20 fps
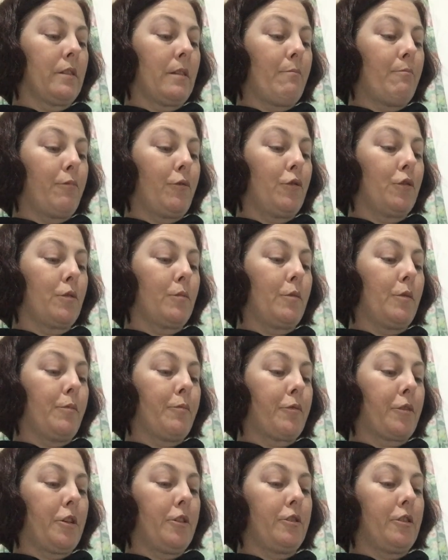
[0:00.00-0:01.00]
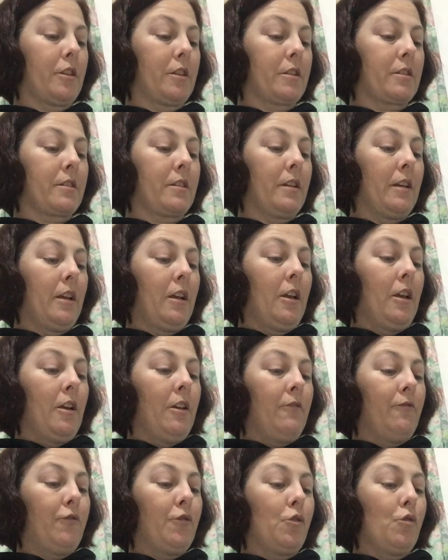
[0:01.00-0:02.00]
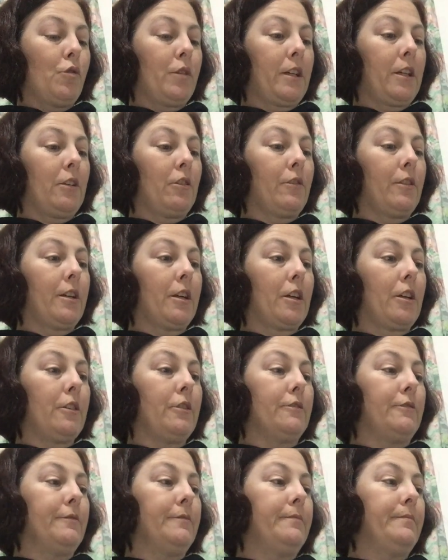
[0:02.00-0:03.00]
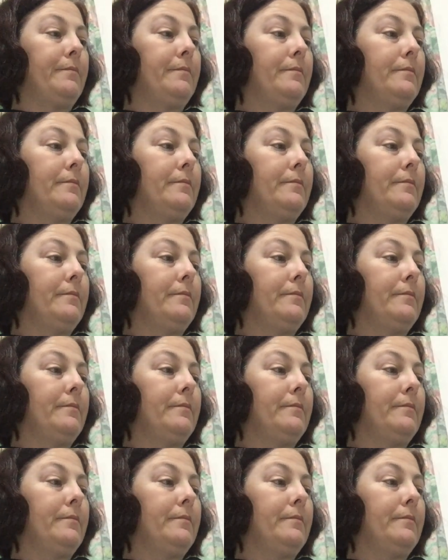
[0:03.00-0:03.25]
and portable projects for hooking on the go.